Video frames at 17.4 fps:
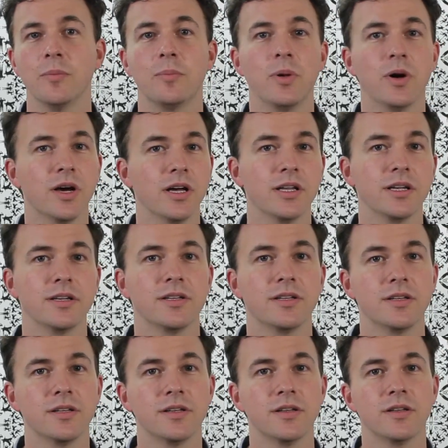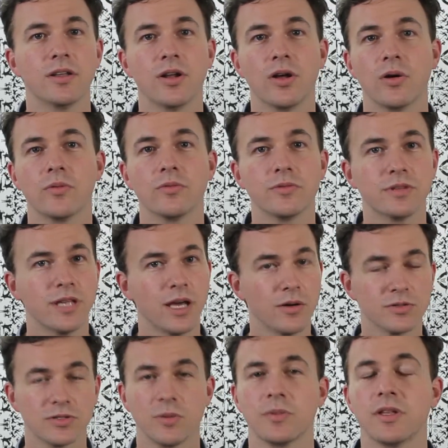but
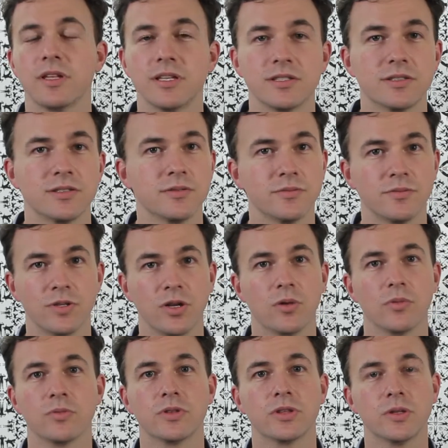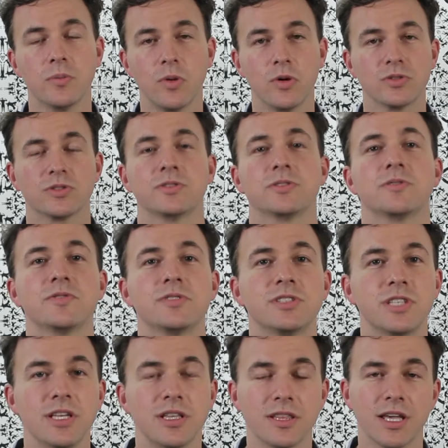that was something that's the most
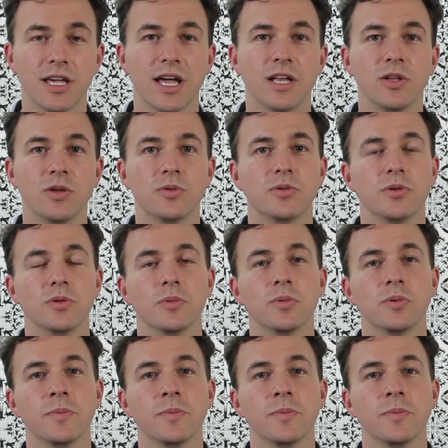seen thing on YouTube.